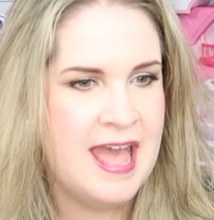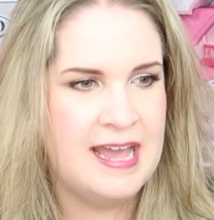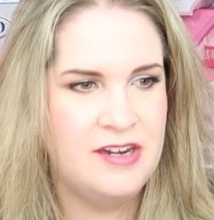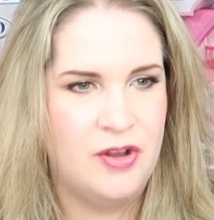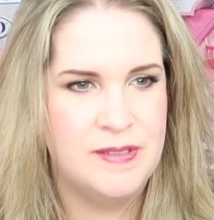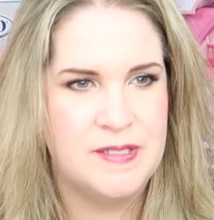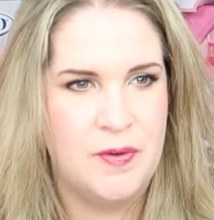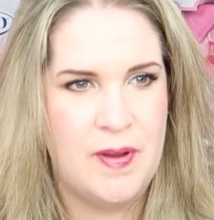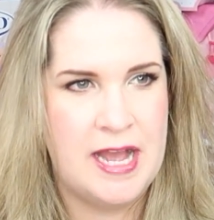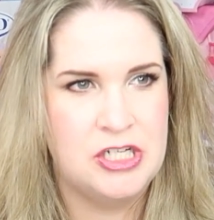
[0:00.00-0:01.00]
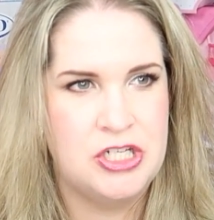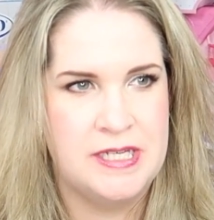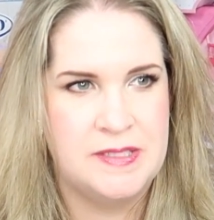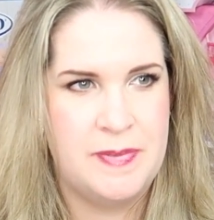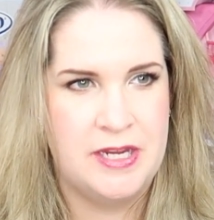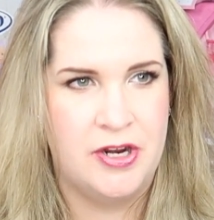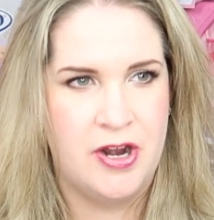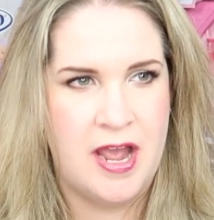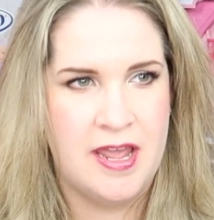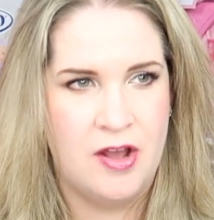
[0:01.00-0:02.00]
And also as she gets bigger,
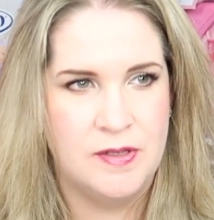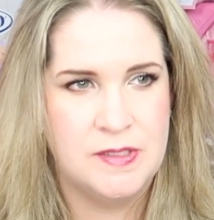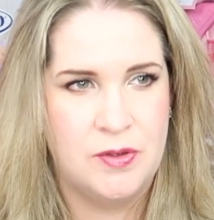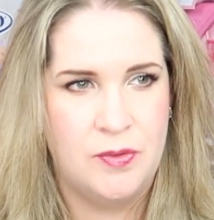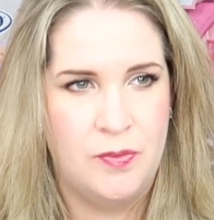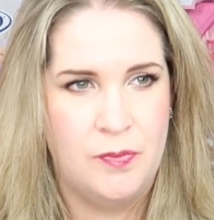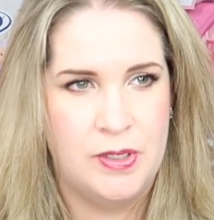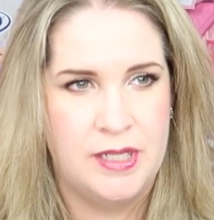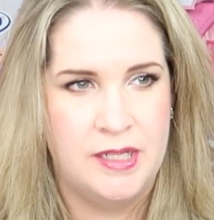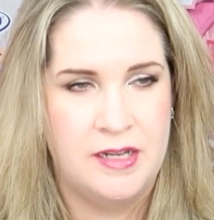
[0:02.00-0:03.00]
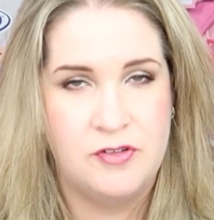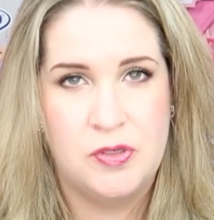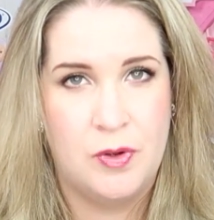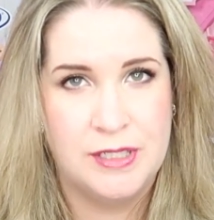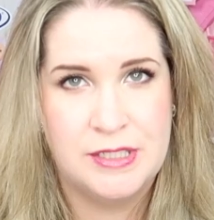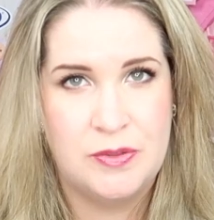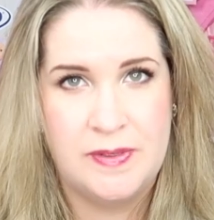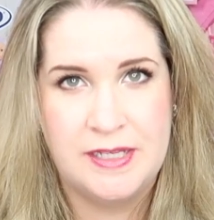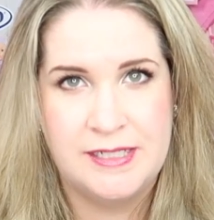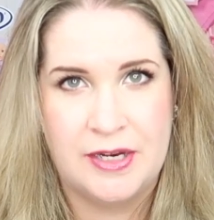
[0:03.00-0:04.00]
I also would, if she wants to,
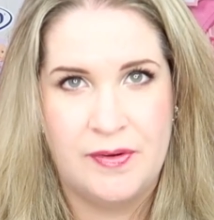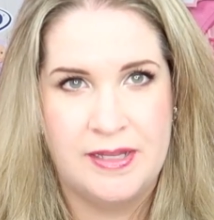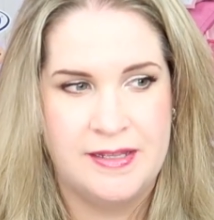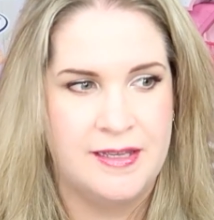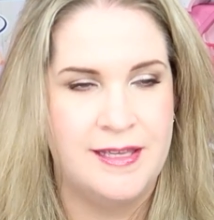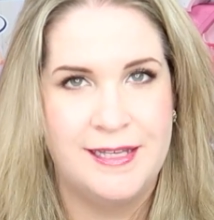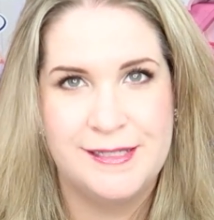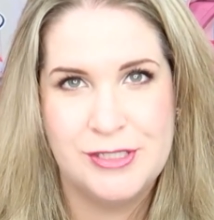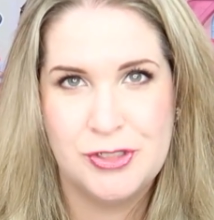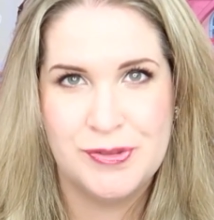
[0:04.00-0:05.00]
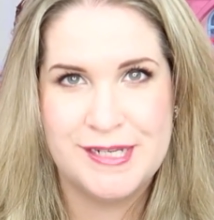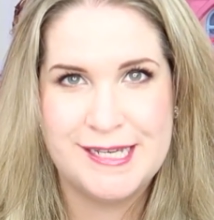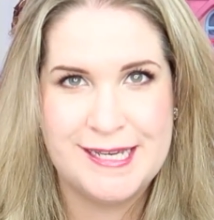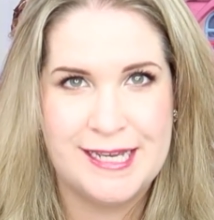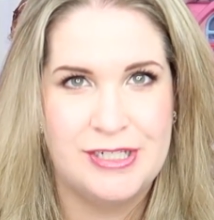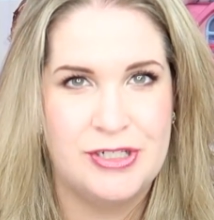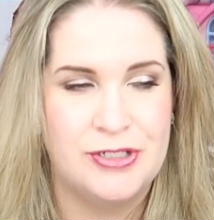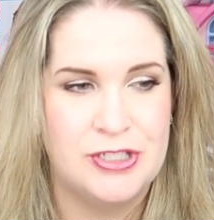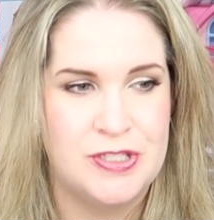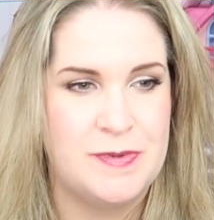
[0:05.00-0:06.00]
we can decorate like a kid's tree and
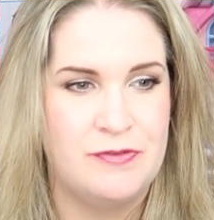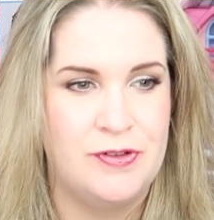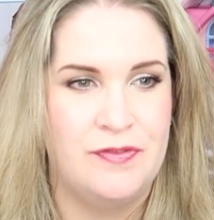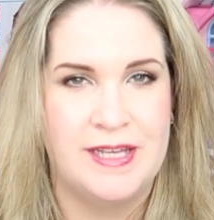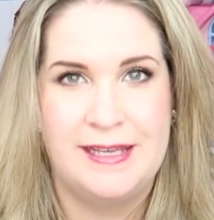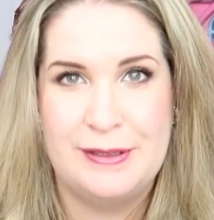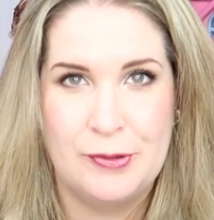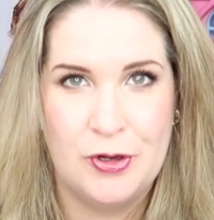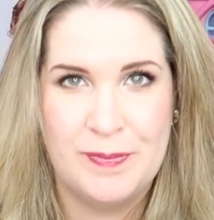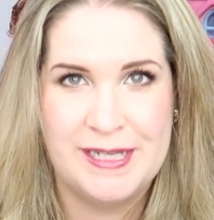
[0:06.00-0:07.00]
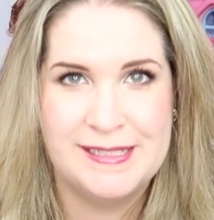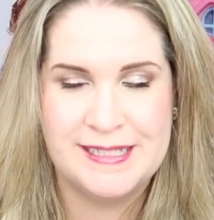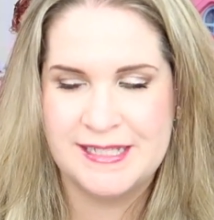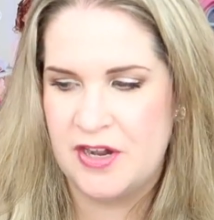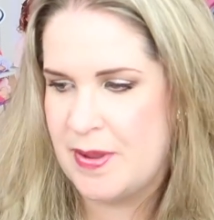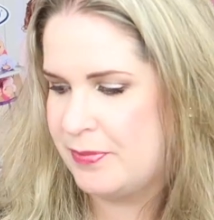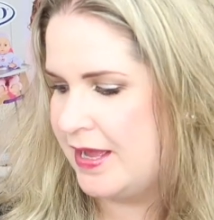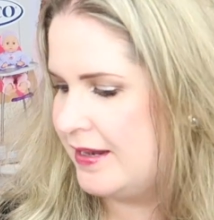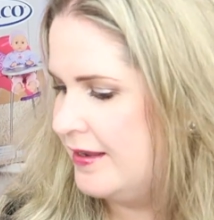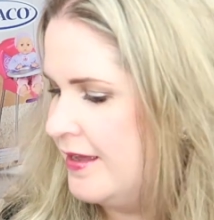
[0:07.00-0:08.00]
it'll just be full of like kid ornaments. That's kind of my
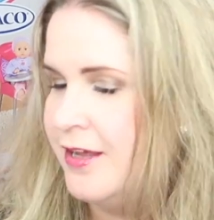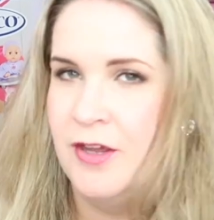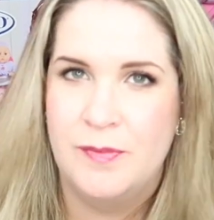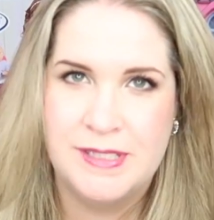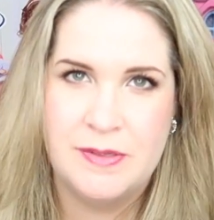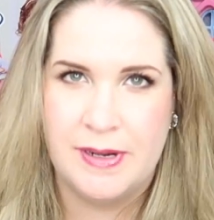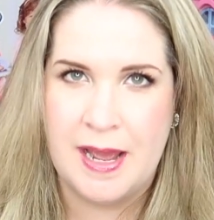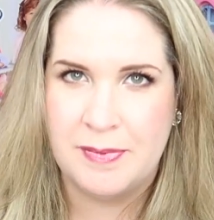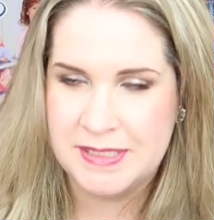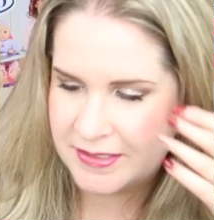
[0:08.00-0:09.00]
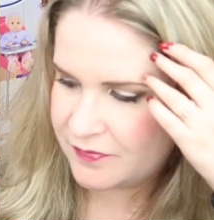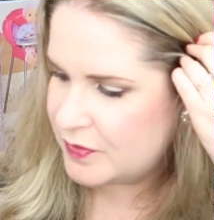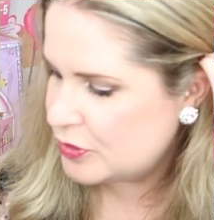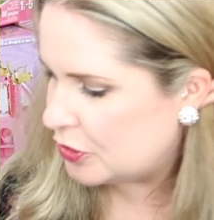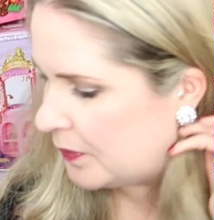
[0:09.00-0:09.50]
plan. We'll see what happens in the future.